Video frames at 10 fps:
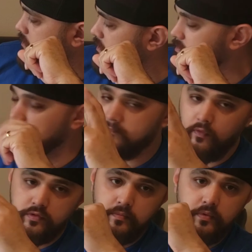is
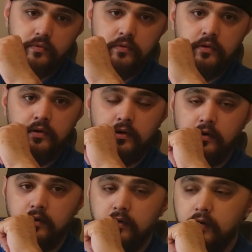affordable.
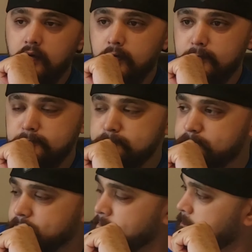
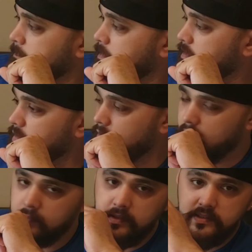I'm
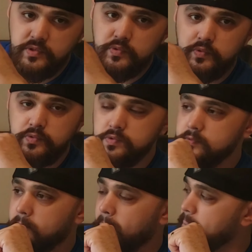gonna choose
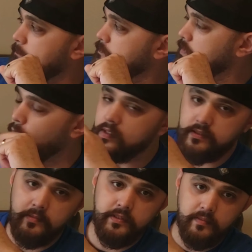the ones
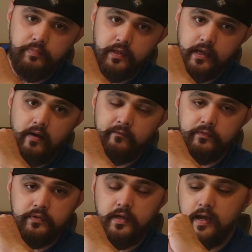that I'm gonna pick out
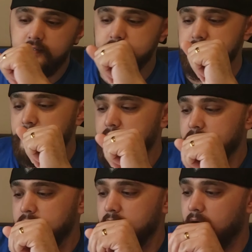for you guys
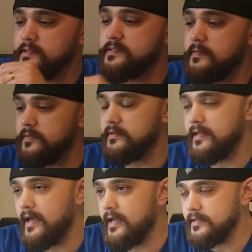are something
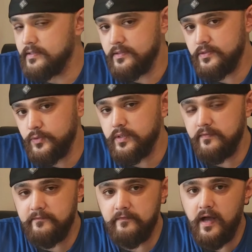that you
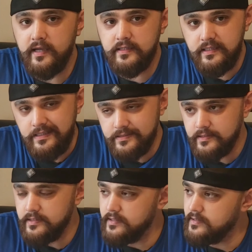can find
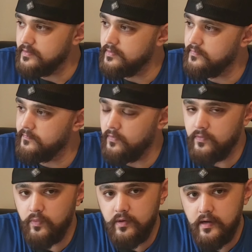easily
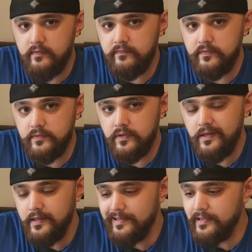for wherever
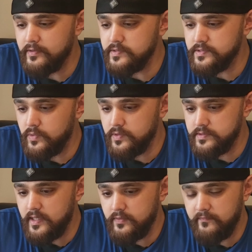liquor
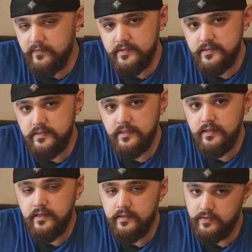stores that you visit.
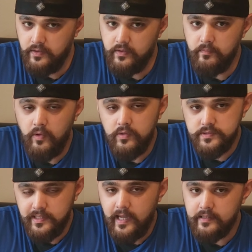They're
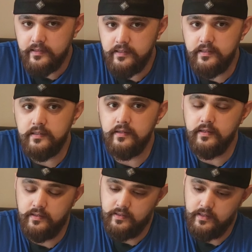most likely
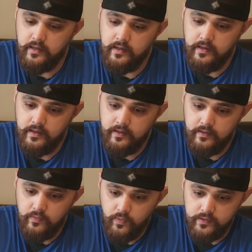
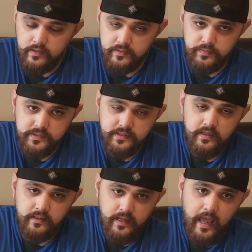
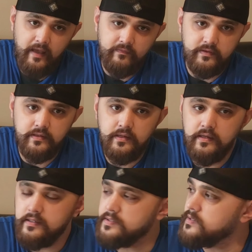100% gonna have it.
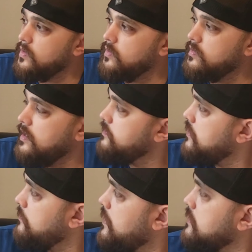So
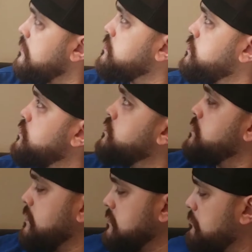I'm not gonna
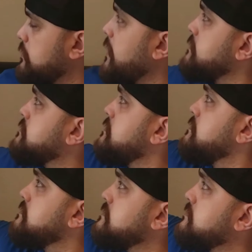choose like the
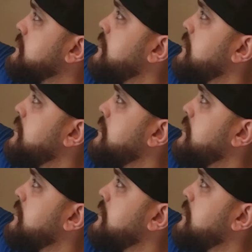Blantons.